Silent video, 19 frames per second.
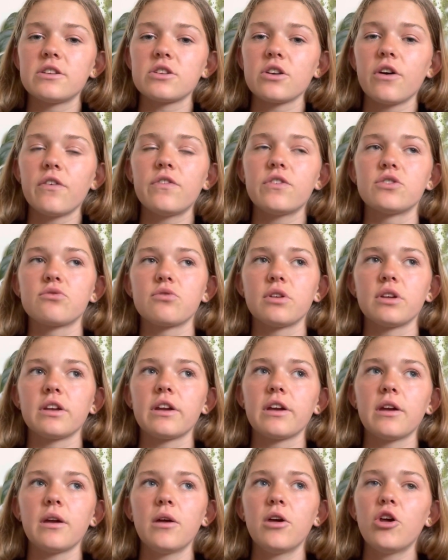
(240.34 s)
off is
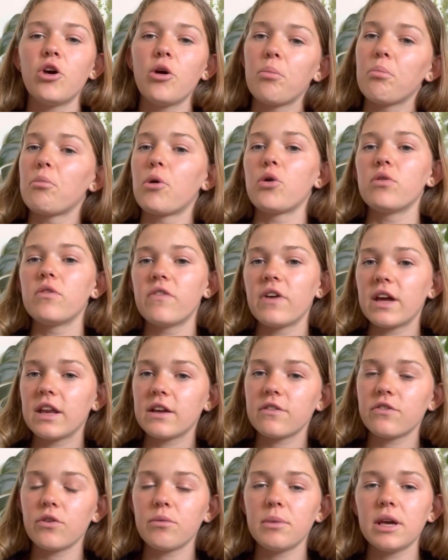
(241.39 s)
really motivating
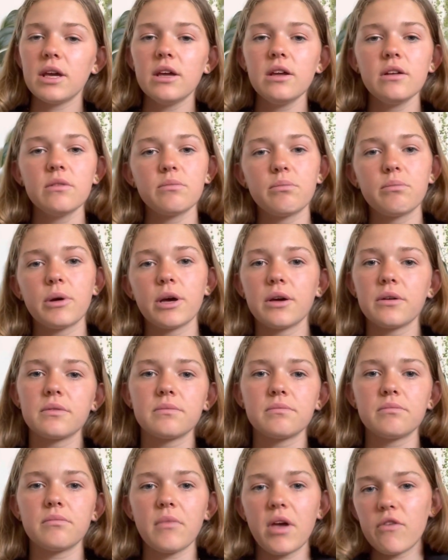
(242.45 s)
for me, but
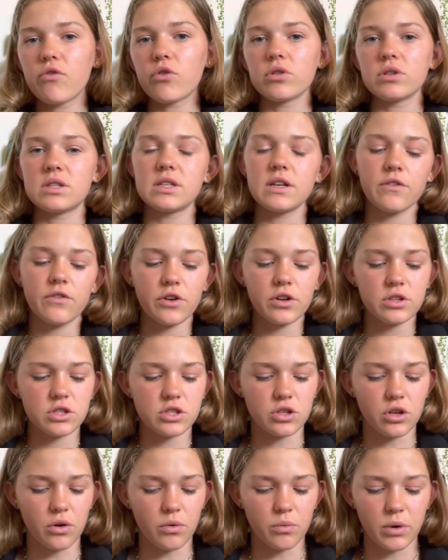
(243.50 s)
everyone's different,
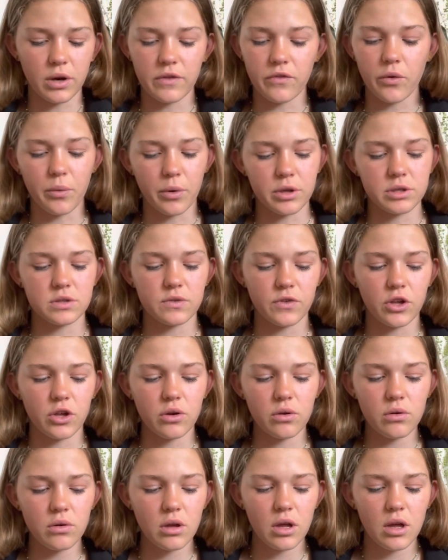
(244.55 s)
so whatever works for
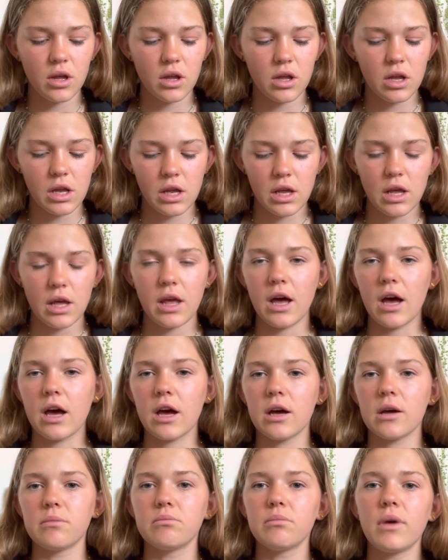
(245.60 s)
you.
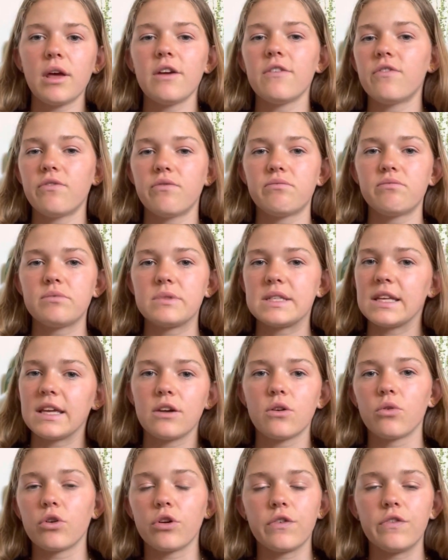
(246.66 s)
If seeing
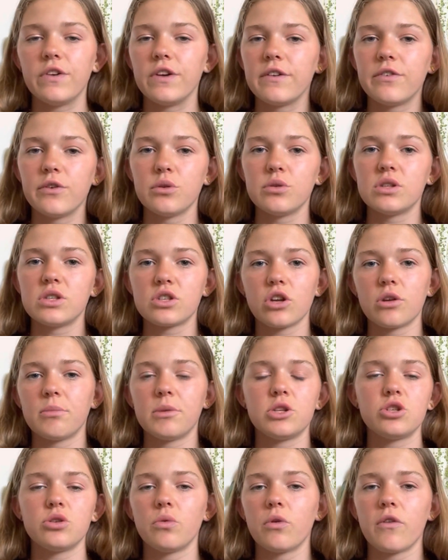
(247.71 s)
all your fair foods is going to be
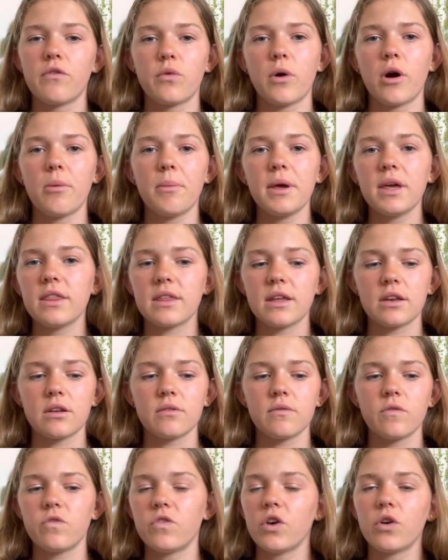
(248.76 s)
too overwhelming, then
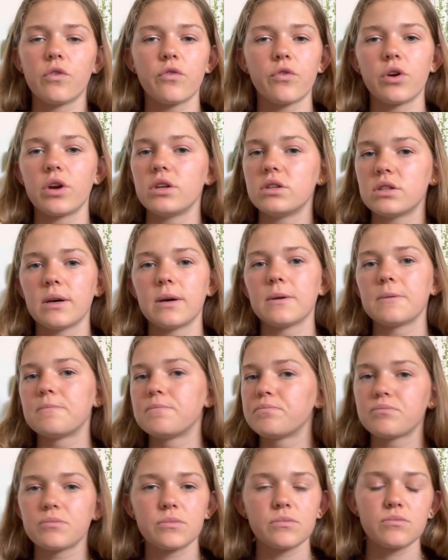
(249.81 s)
feel free to
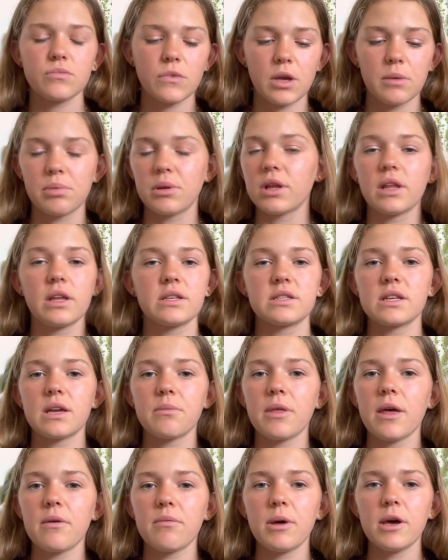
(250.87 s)
completely skip
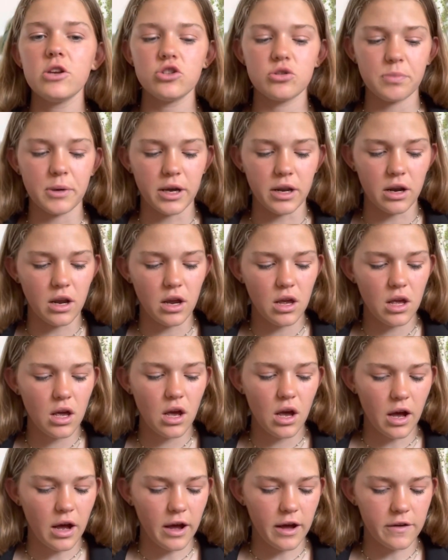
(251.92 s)
that page, but
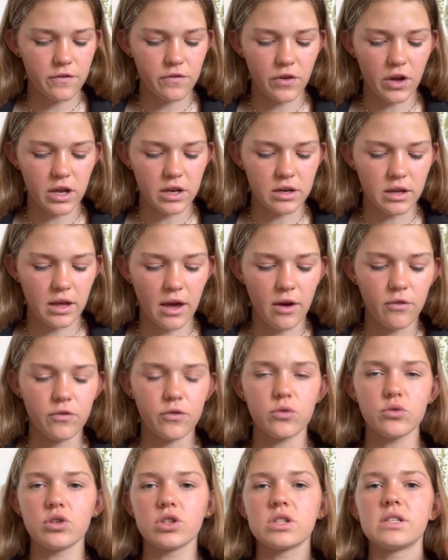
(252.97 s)
I find it helpful
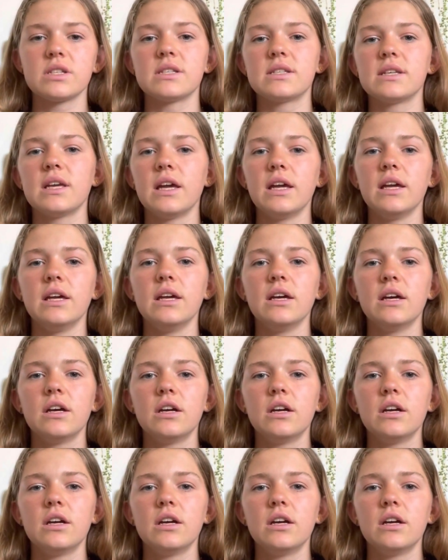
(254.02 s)
just to see